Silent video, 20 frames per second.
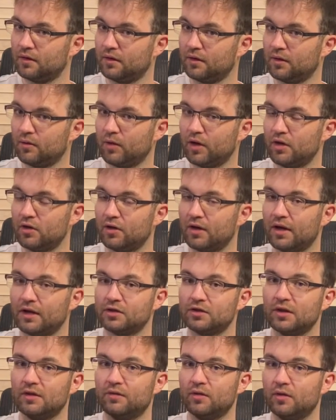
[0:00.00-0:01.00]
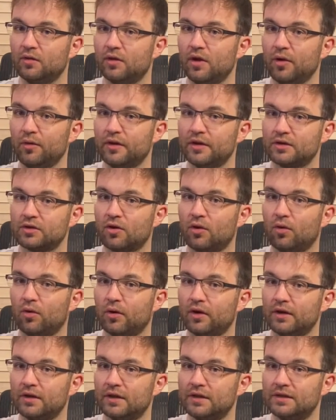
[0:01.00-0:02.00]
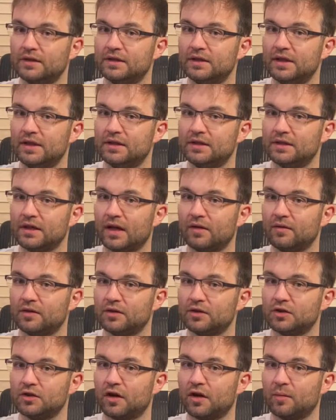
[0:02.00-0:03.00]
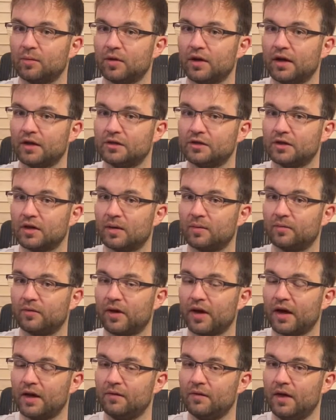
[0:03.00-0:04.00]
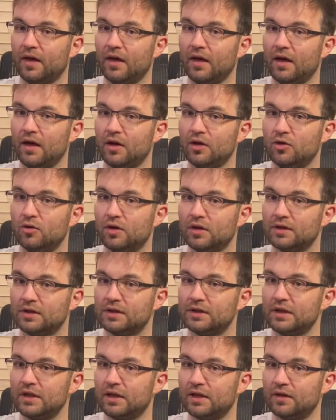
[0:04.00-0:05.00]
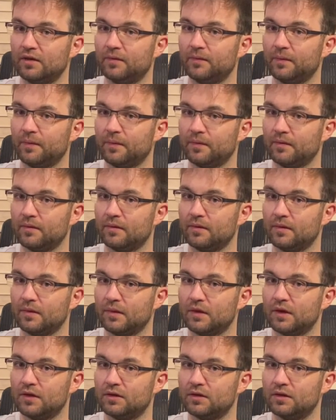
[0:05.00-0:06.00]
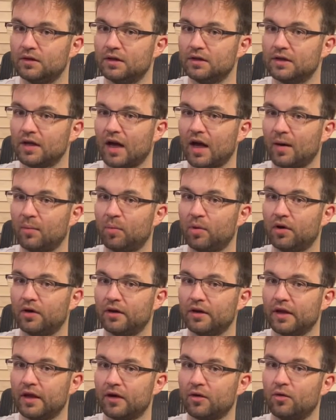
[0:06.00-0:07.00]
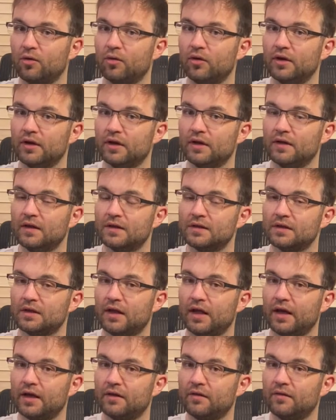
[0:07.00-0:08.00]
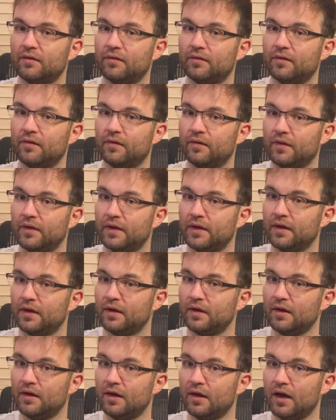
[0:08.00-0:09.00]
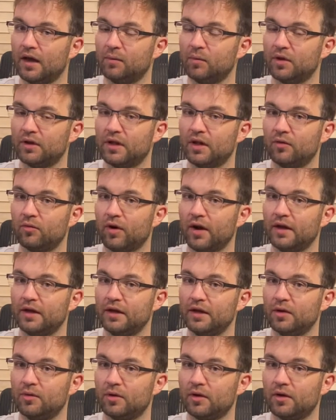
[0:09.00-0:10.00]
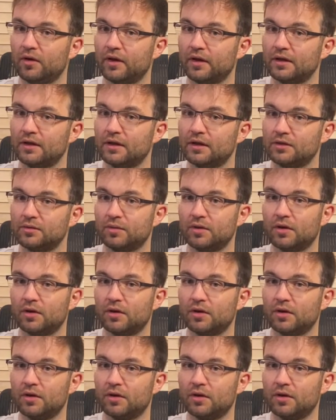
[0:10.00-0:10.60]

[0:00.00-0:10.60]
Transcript: Where you can actually, if you know this chord, this D7, sharp 9, sharp 5, you could see the top part of that chord in this line. But then right here we go like this.